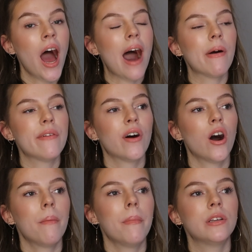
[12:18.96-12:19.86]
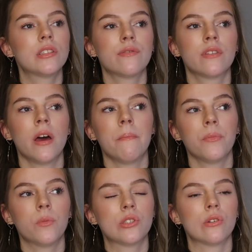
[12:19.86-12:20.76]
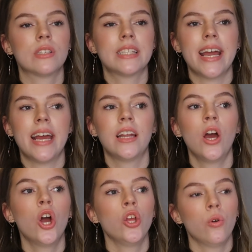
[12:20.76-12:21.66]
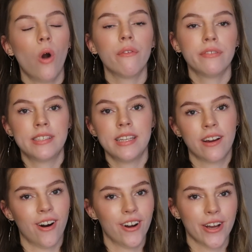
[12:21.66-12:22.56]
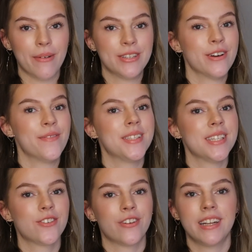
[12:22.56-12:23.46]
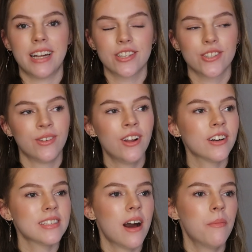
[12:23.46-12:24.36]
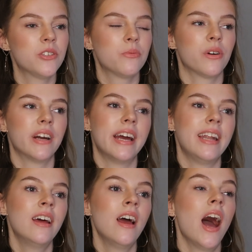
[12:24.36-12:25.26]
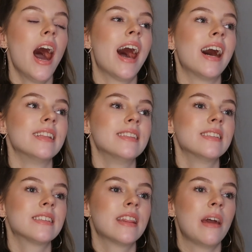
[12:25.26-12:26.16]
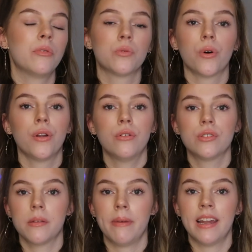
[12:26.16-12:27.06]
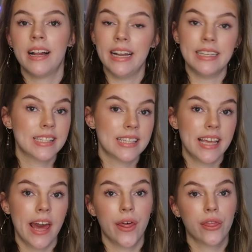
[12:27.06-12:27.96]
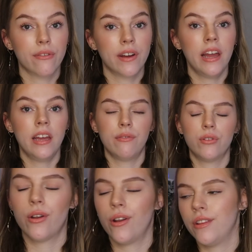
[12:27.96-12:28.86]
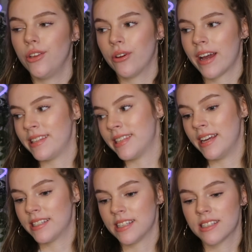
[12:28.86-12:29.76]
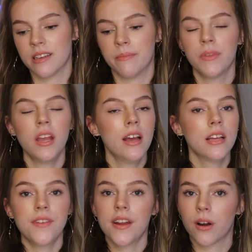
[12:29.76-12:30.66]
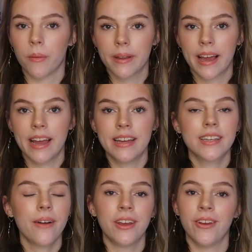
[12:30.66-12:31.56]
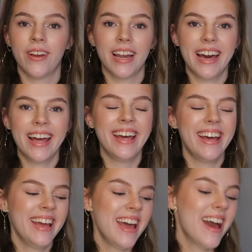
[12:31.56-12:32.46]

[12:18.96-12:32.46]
However, most of them were sort of saying you obviously can't go and do a visit during the national lockdown, which we're in, and they would want us to be in at least the tier 3. If you don't know the UK tier system, it's very complicated, go and Google it.